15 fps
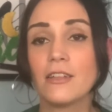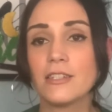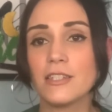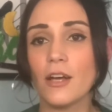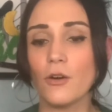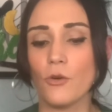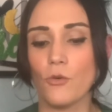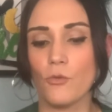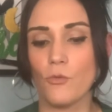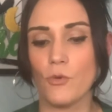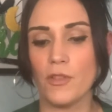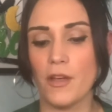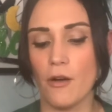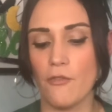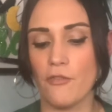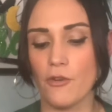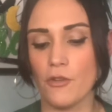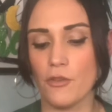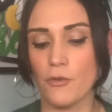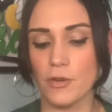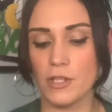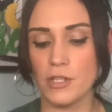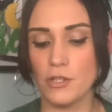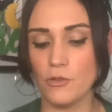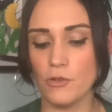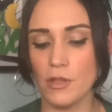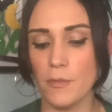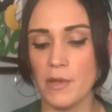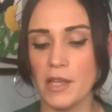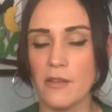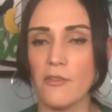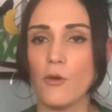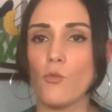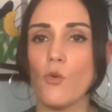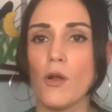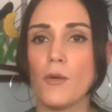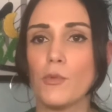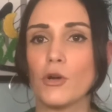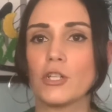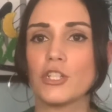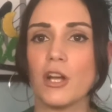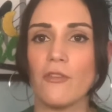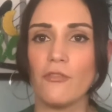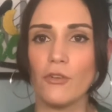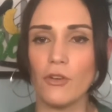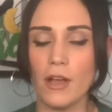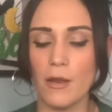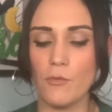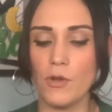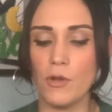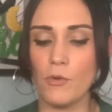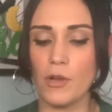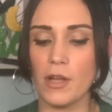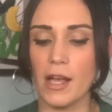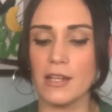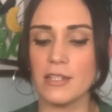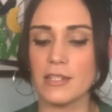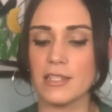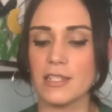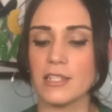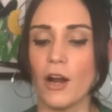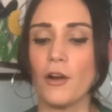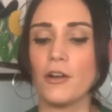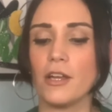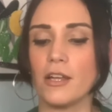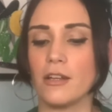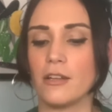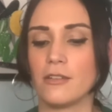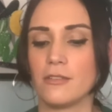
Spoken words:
So without further ado, let me give it one more shuffle and we will get started.